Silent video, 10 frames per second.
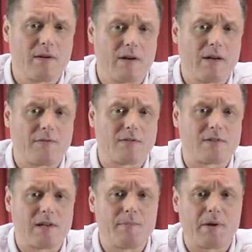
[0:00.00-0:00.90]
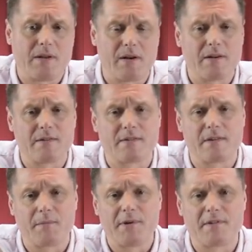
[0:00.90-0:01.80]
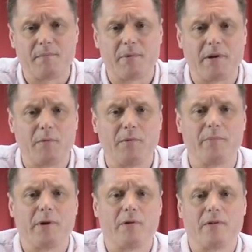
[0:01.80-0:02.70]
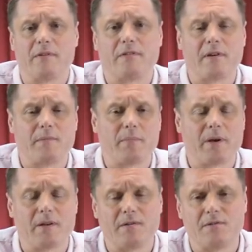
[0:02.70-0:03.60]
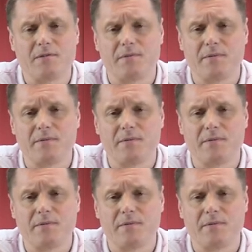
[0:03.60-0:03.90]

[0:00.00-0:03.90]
I have to sleep at night and we simply wouldn't be on the same page.